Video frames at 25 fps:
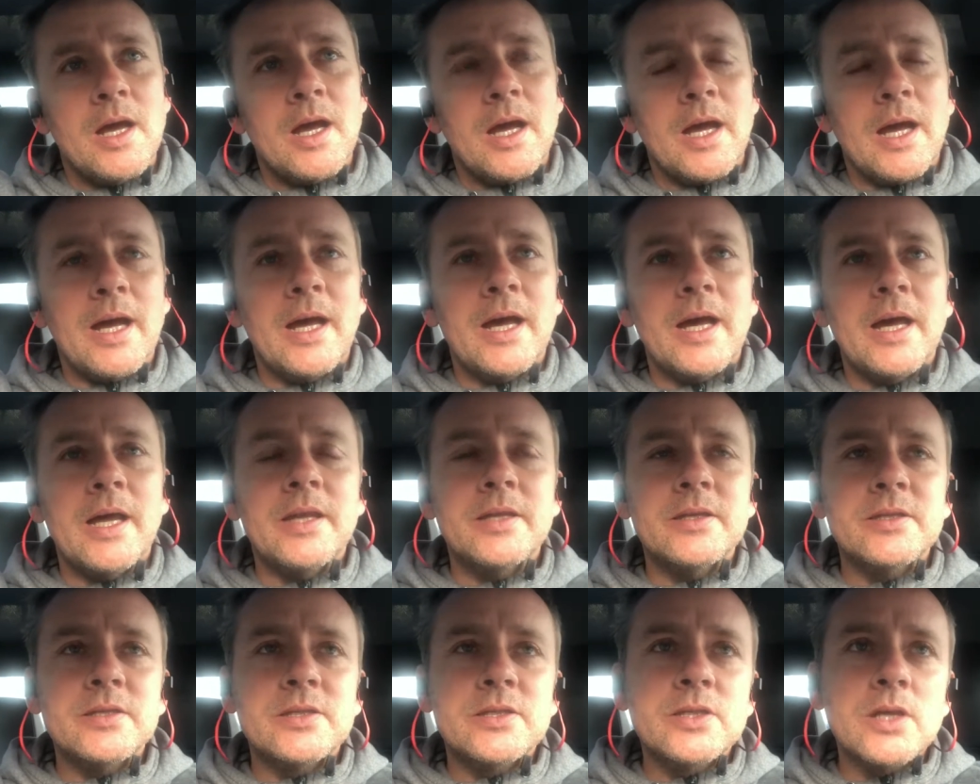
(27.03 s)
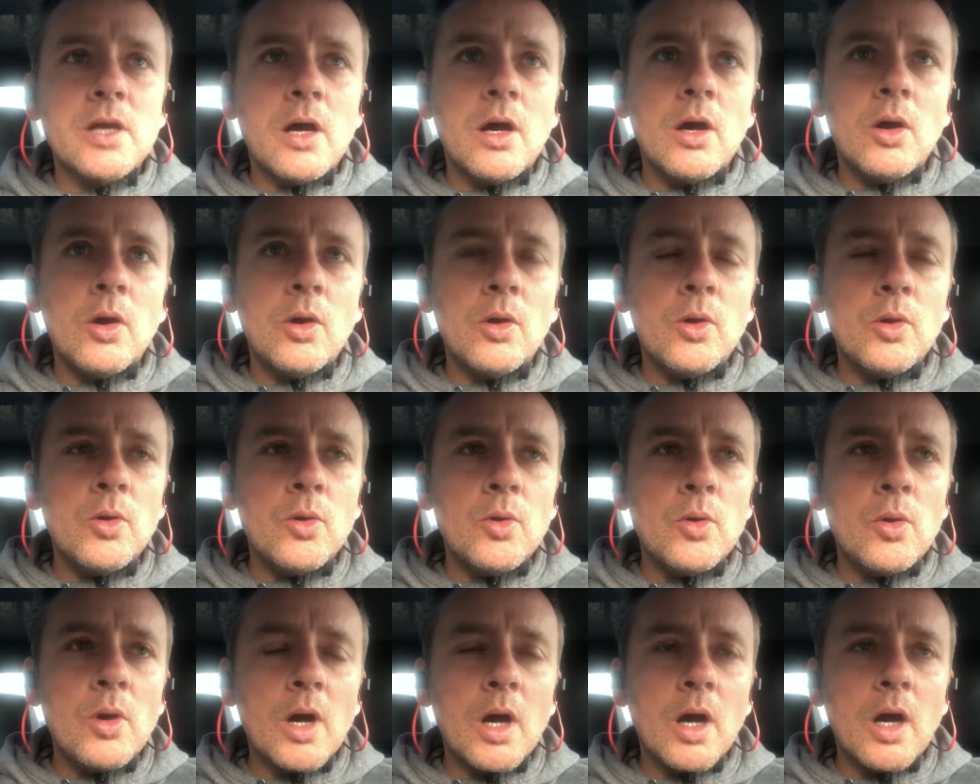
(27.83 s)
And
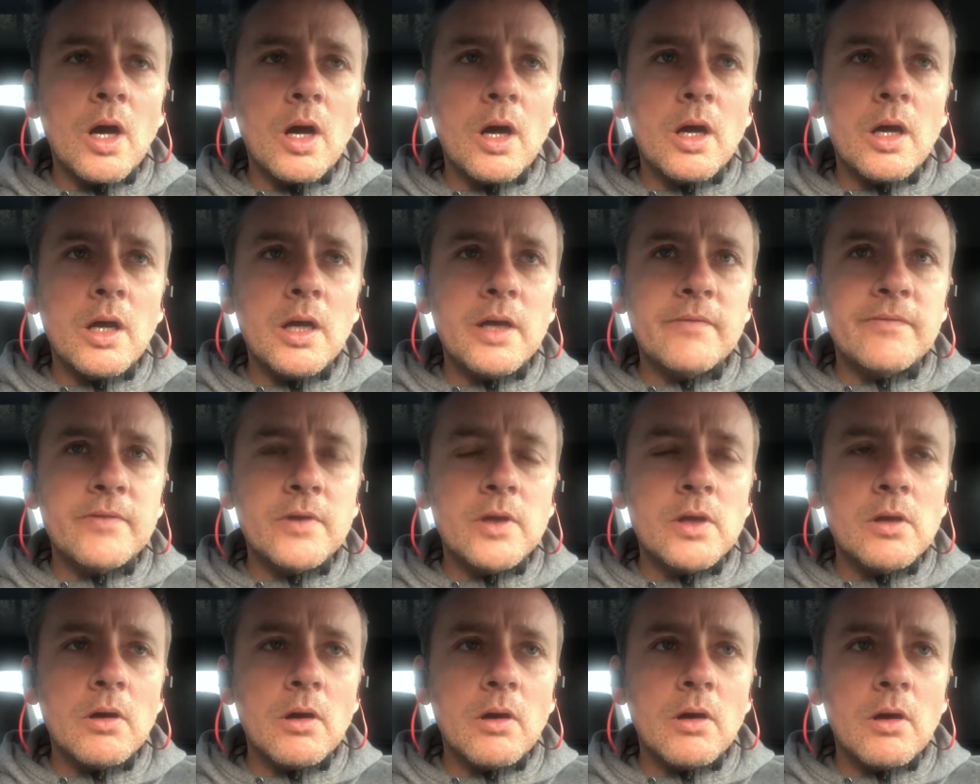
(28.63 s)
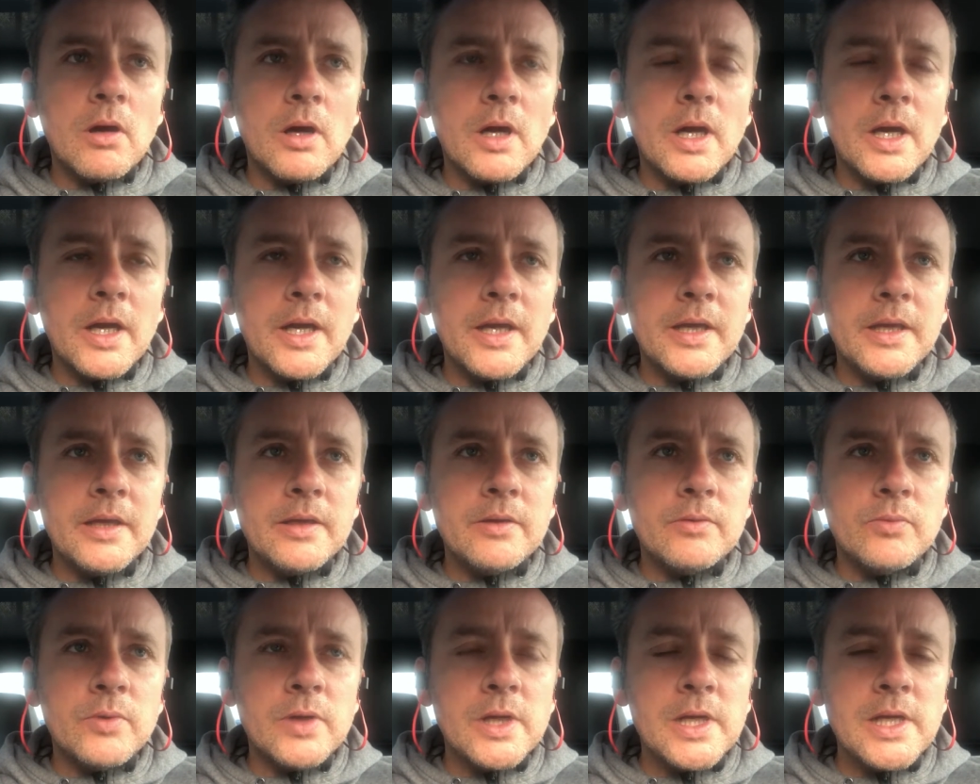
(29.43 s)
so I've got
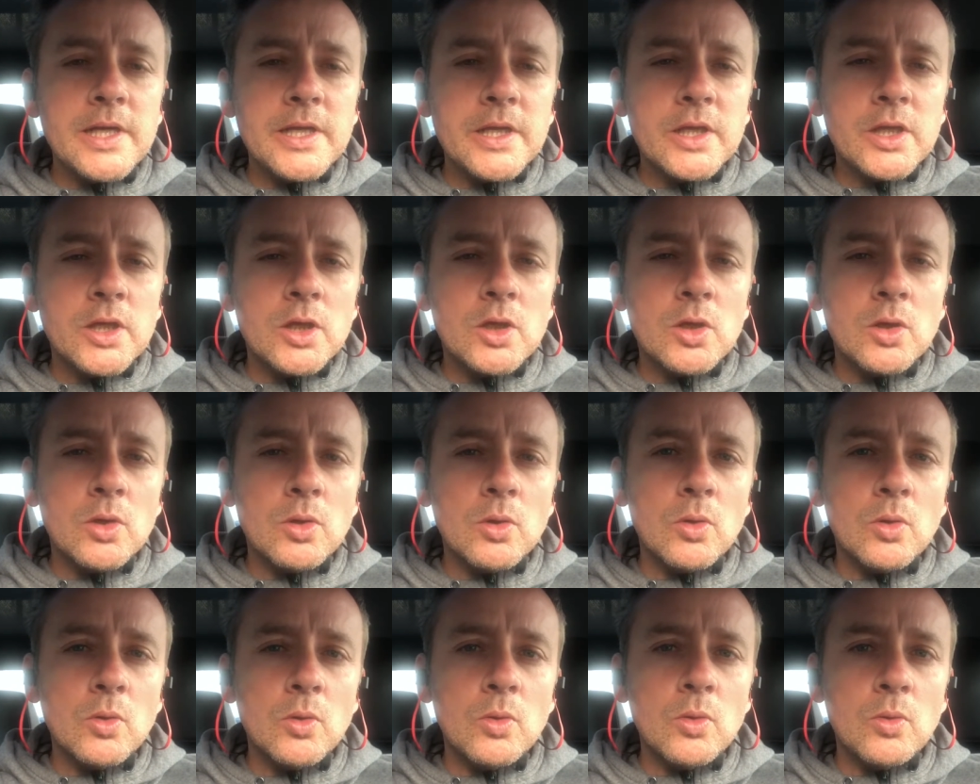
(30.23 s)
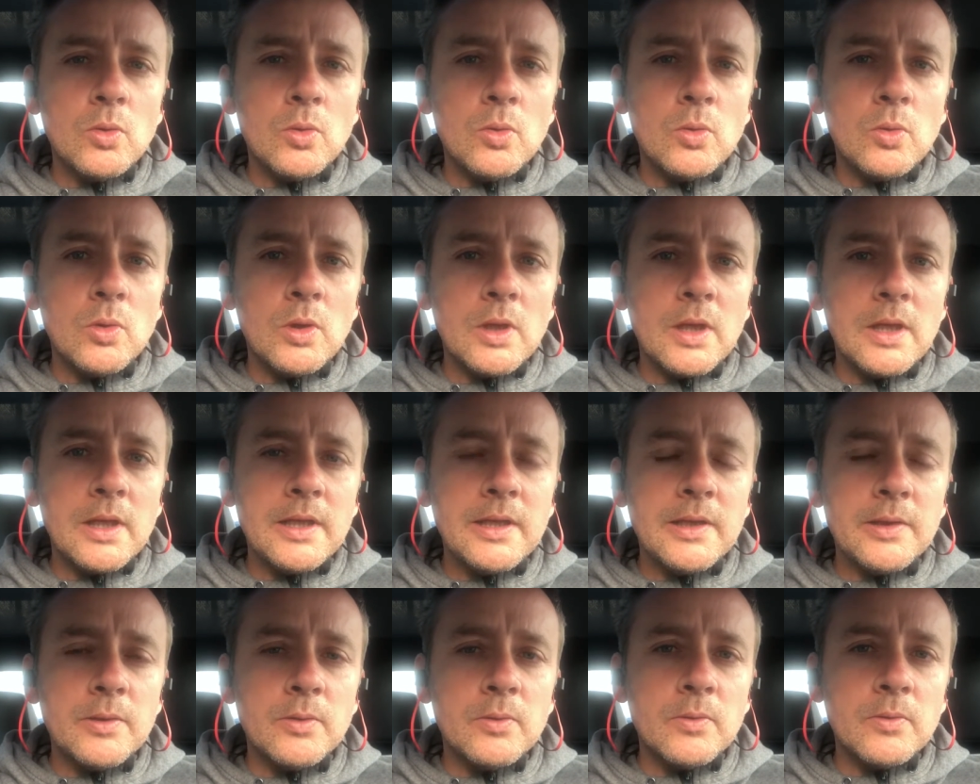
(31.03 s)
a really cool
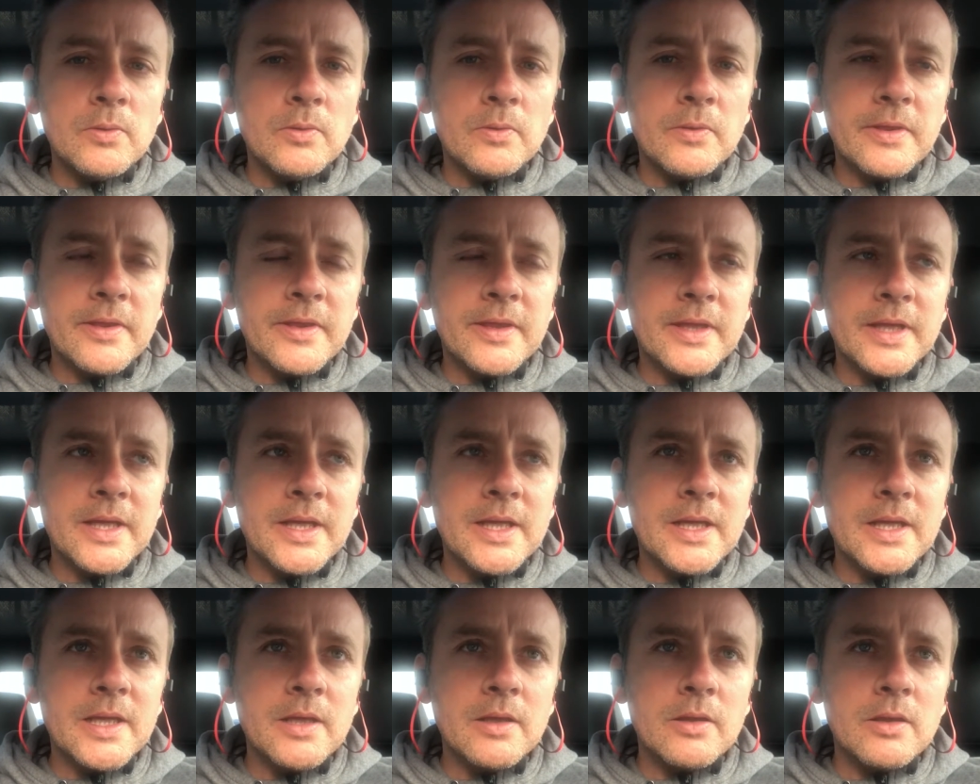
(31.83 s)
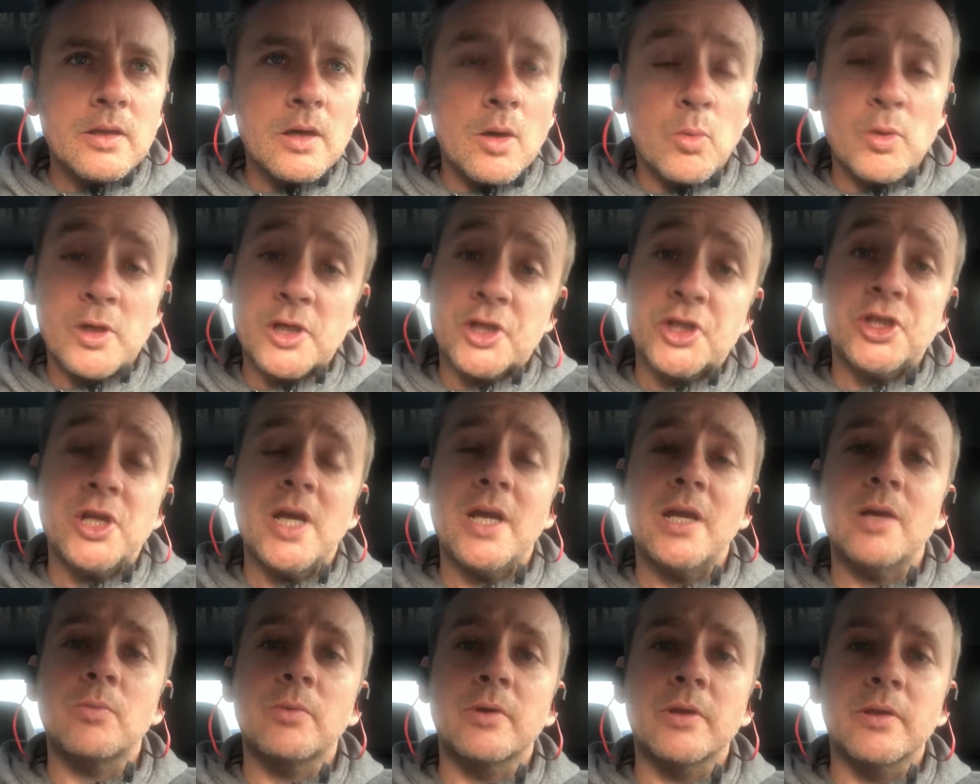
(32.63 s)
little thing that I want to
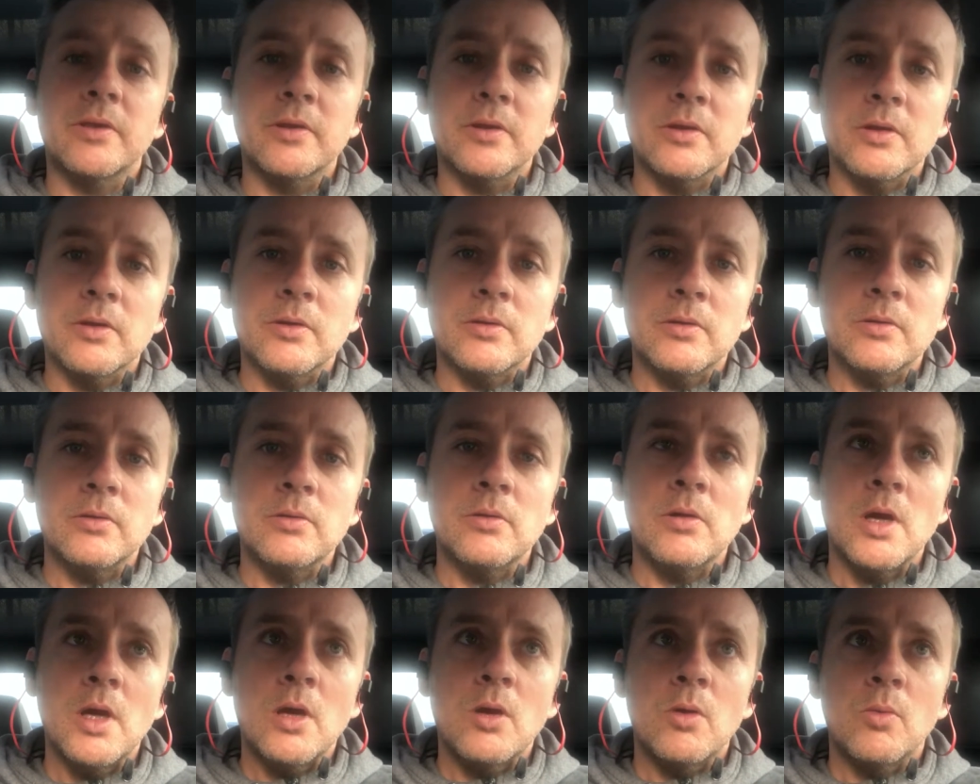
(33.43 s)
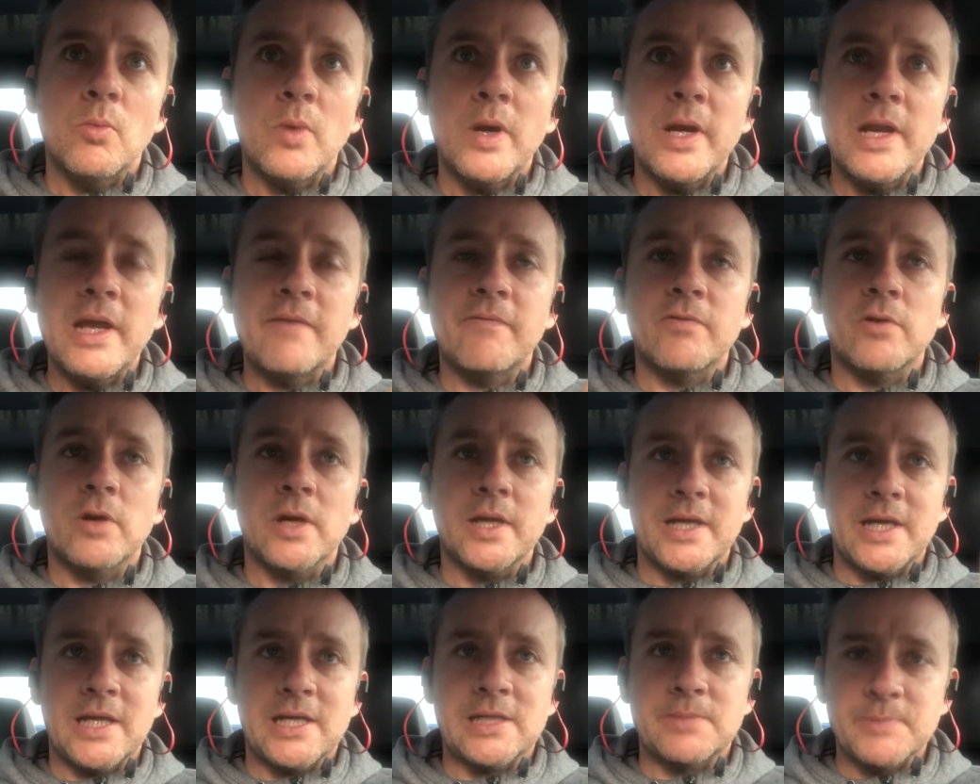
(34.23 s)
share with you whenever
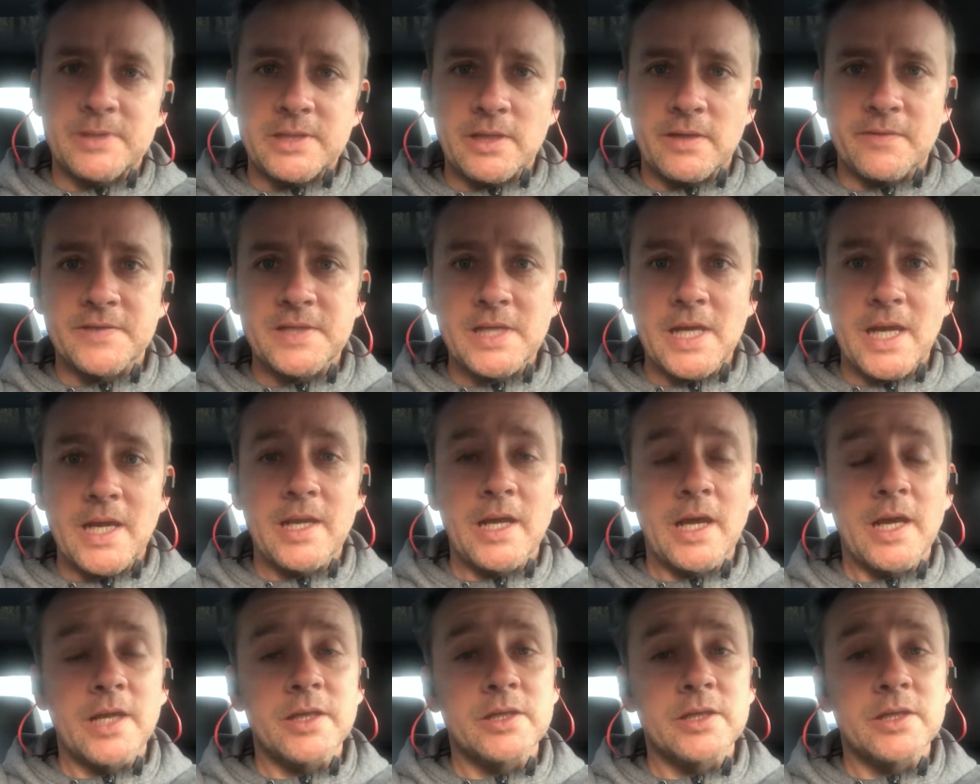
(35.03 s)
I catch myself saying it.